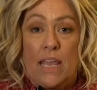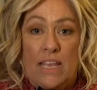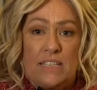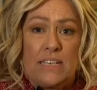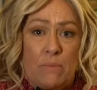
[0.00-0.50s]

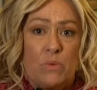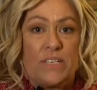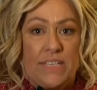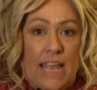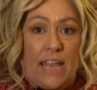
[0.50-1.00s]
his name
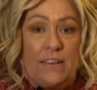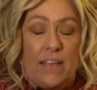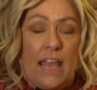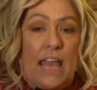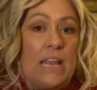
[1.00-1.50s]
was Ted,
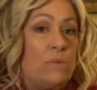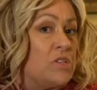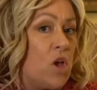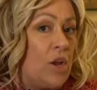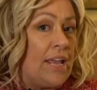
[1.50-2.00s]
and he
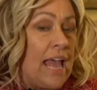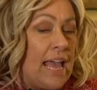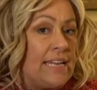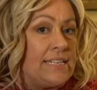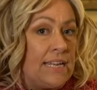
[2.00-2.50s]
was only
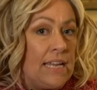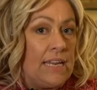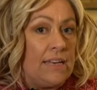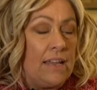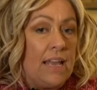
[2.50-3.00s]

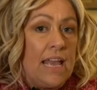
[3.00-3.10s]
18.